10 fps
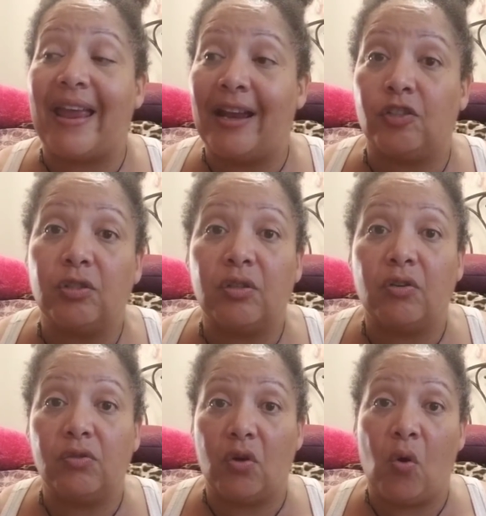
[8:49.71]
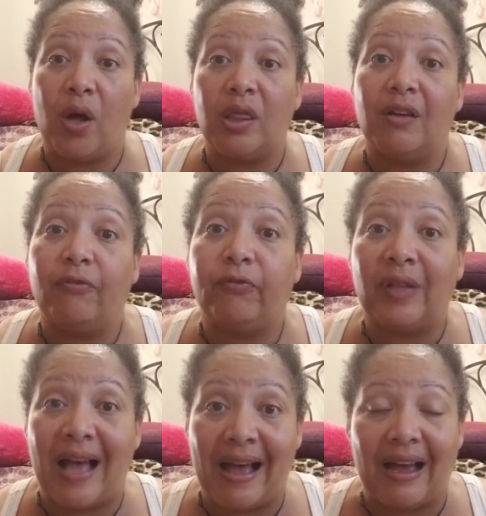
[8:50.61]
answer those on the
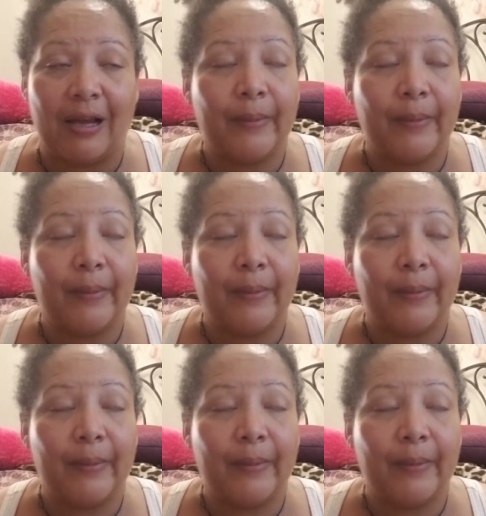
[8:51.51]
fly.